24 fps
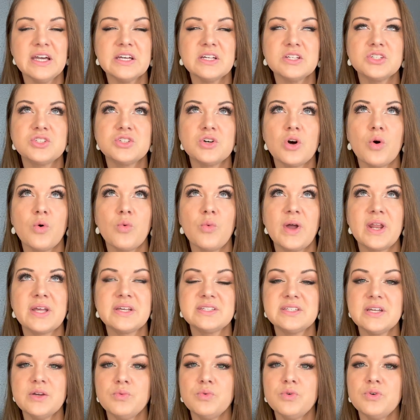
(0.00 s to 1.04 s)
So when I
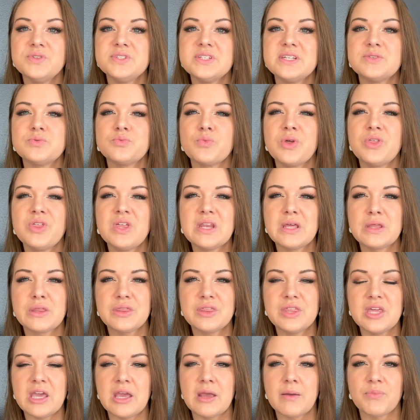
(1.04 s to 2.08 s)
say rules, it's within a
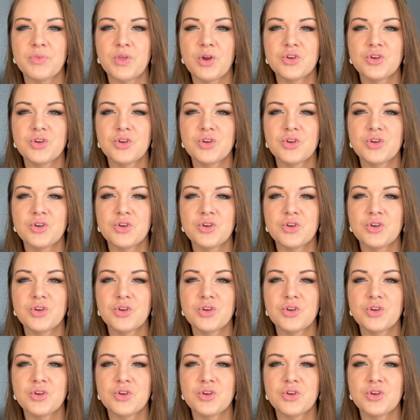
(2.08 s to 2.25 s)
theme.